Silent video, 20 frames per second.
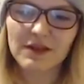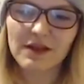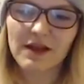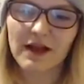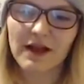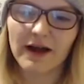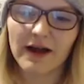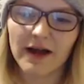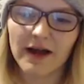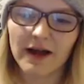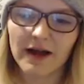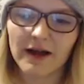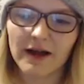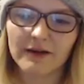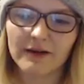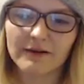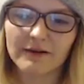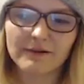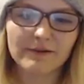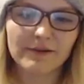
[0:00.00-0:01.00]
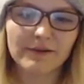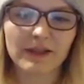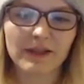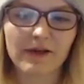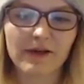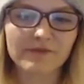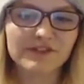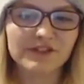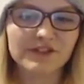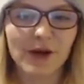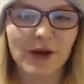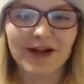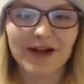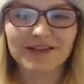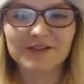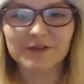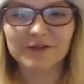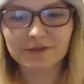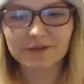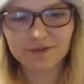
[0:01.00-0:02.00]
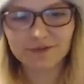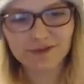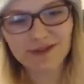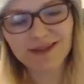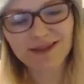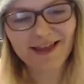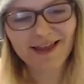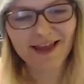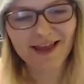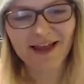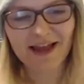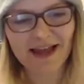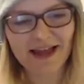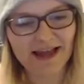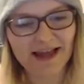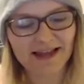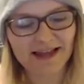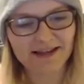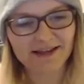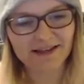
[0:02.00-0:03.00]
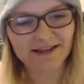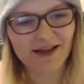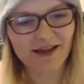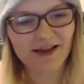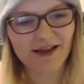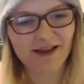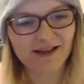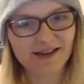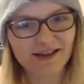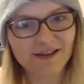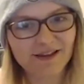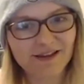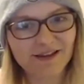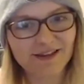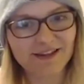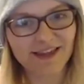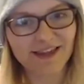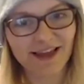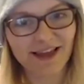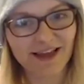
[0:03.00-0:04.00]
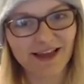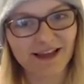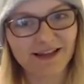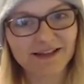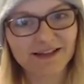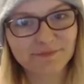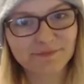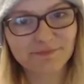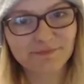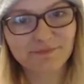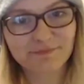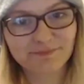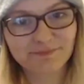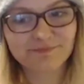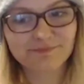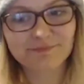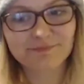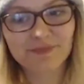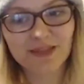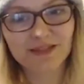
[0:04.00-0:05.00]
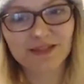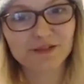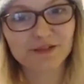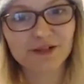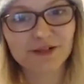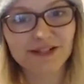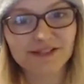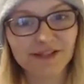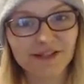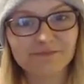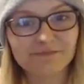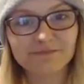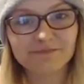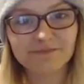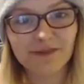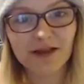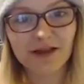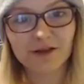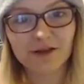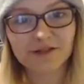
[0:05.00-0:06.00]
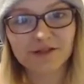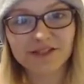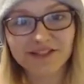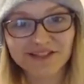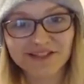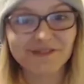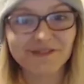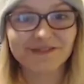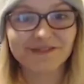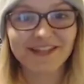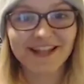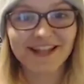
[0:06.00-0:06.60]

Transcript: Love to Eisel. And yeah. Until next time, I'll see you soon.